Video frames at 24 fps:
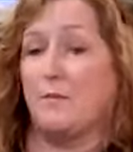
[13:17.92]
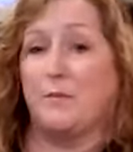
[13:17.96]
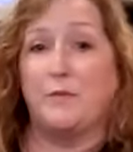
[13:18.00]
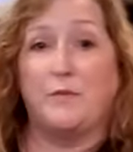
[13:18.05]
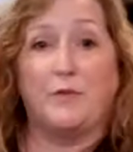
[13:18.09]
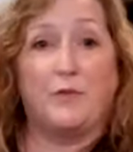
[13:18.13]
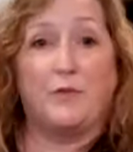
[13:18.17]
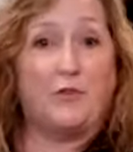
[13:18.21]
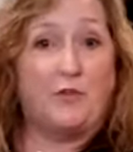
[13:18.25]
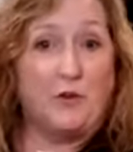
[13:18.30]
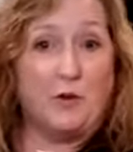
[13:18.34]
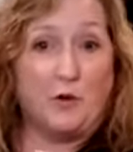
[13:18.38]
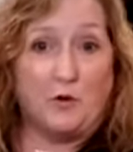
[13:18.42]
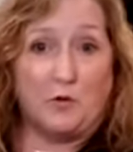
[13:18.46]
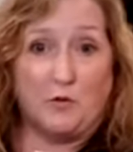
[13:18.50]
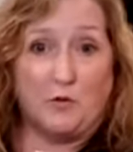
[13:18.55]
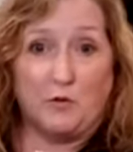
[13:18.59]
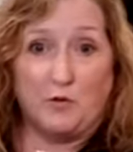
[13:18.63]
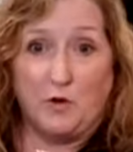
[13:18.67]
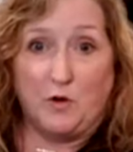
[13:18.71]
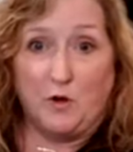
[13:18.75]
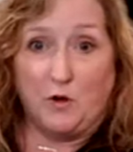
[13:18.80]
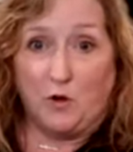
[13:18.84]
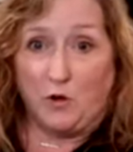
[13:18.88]
So
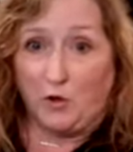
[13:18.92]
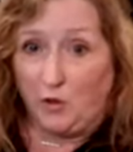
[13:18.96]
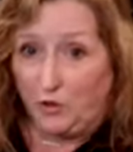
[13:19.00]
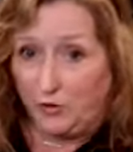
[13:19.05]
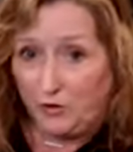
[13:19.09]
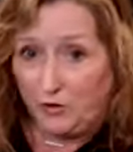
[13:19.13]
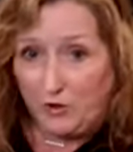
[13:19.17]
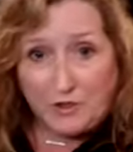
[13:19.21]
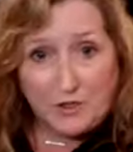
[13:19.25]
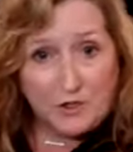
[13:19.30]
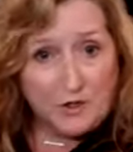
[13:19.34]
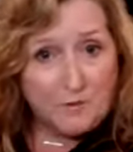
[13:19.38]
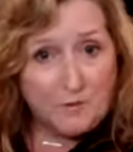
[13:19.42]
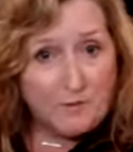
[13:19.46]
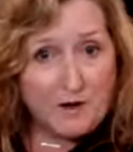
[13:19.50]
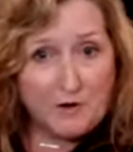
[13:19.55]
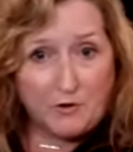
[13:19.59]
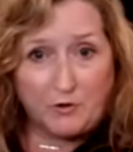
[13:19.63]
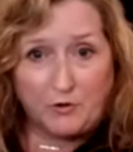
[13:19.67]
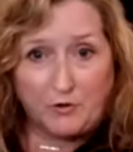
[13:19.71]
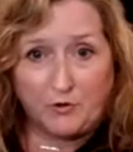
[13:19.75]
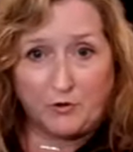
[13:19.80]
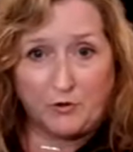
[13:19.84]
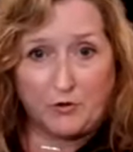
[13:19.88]
hold on to your
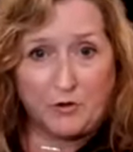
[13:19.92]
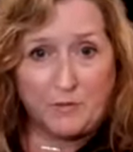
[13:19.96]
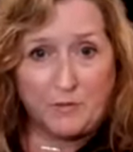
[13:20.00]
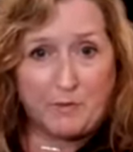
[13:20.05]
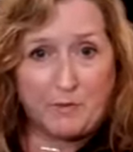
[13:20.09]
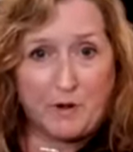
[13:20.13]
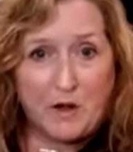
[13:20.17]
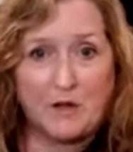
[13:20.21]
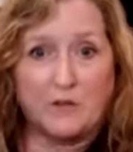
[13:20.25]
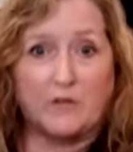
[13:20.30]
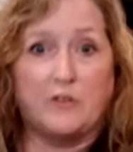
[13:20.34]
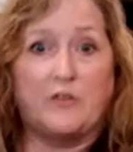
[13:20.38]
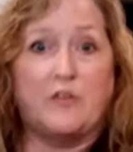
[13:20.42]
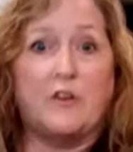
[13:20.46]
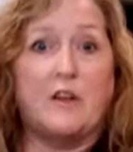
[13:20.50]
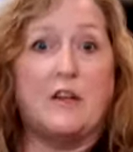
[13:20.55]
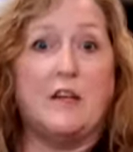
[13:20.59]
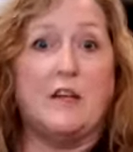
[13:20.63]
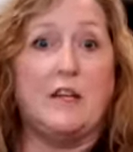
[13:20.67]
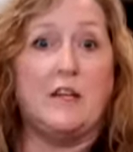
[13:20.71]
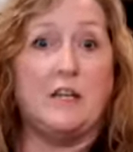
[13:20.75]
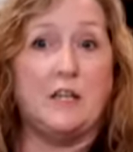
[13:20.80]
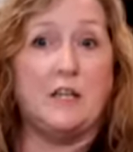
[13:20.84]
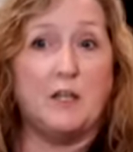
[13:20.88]
Power Sort Box,
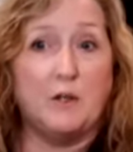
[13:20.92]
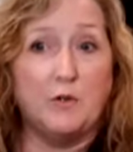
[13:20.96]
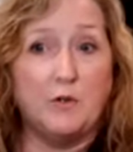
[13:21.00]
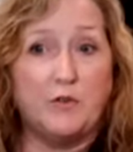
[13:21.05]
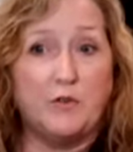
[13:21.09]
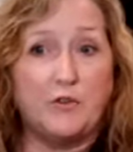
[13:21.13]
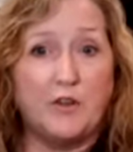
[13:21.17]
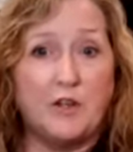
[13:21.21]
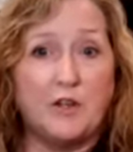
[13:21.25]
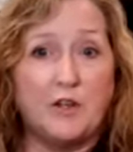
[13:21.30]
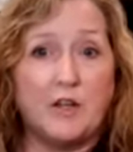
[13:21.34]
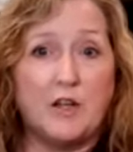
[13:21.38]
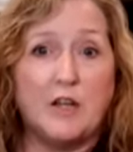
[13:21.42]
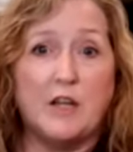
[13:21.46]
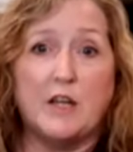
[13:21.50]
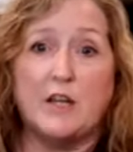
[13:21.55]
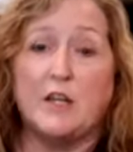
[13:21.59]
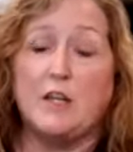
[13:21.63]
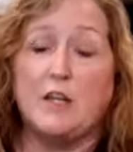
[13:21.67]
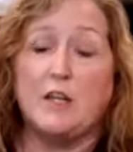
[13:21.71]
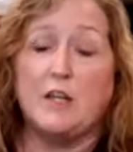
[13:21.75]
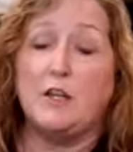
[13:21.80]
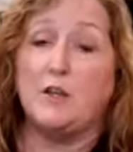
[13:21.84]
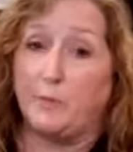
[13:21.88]
use it.
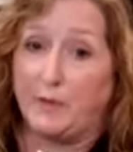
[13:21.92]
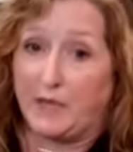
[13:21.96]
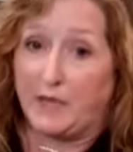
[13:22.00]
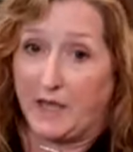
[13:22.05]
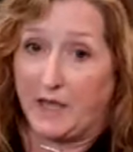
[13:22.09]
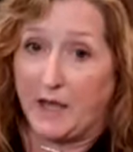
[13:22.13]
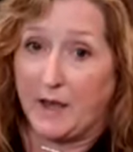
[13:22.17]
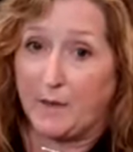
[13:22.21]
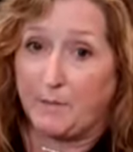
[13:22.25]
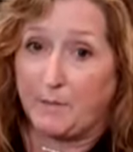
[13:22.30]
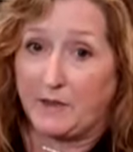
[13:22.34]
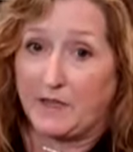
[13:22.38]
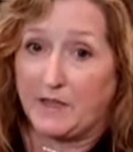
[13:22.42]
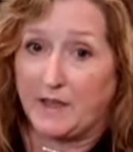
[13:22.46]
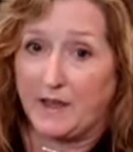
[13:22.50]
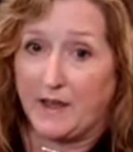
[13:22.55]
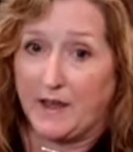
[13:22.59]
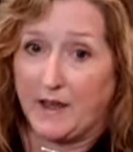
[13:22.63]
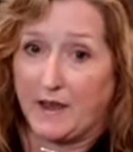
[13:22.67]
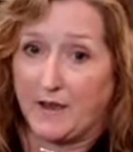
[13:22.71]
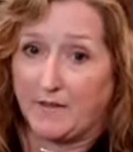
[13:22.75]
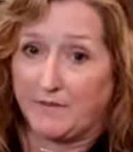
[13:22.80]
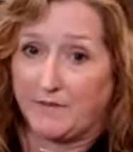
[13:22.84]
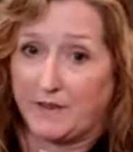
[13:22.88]
You'll be happy you
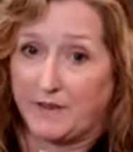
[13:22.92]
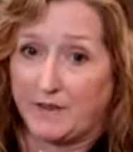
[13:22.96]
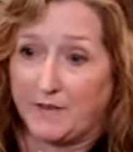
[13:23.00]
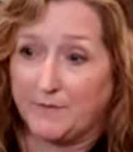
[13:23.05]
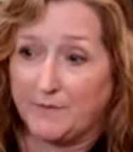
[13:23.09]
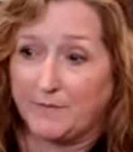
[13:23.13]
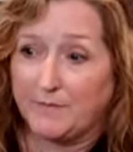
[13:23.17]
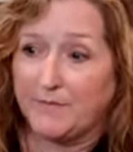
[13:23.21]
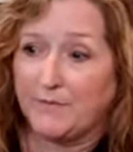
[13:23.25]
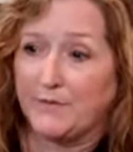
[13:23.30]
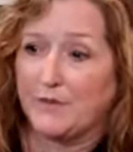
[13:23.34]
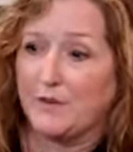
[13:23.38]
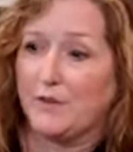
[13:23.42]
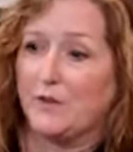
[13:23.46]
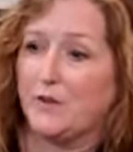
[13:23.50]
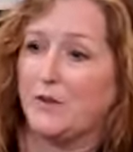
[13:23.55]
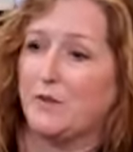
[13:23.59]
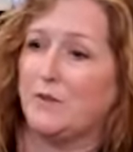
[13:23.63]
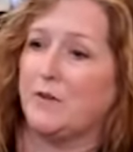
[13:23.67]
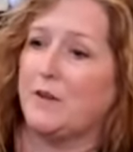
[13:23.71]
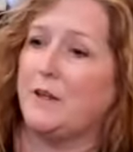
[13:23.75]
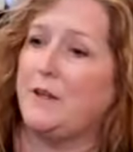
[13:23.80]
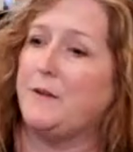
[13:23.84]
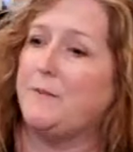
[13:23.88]
have it. All
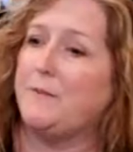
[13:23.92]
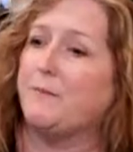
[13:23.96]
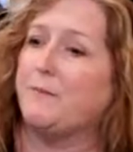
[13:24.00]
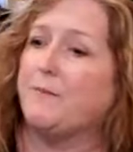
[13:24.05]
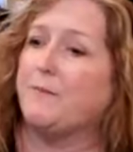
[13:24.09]
right.